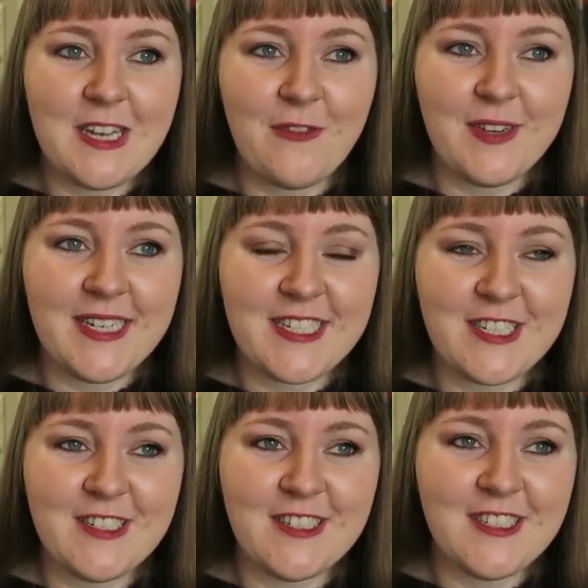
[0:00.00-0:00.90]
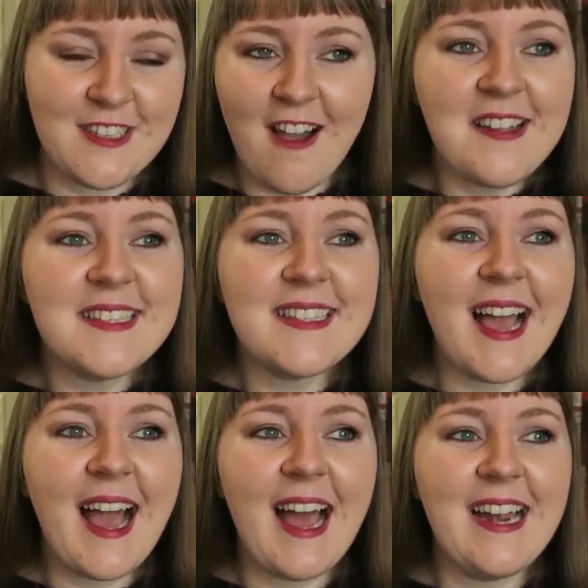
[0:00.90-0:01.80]
definition sucks,
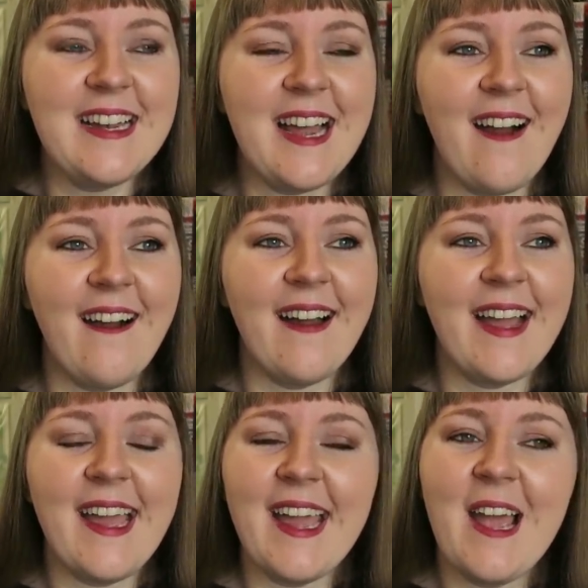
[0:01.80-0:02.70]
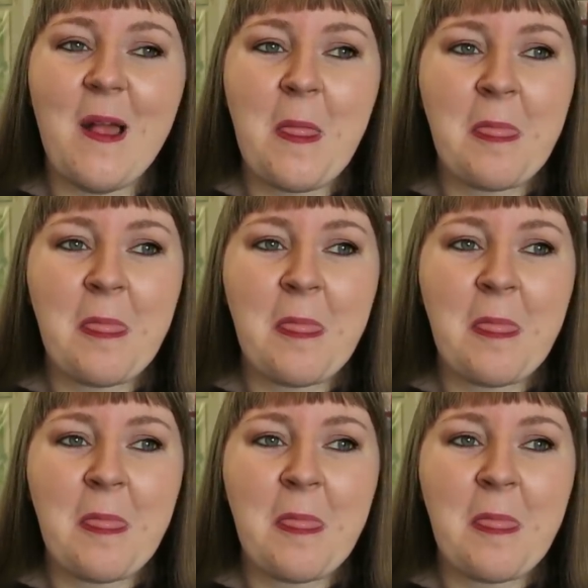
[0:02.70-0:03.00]
and I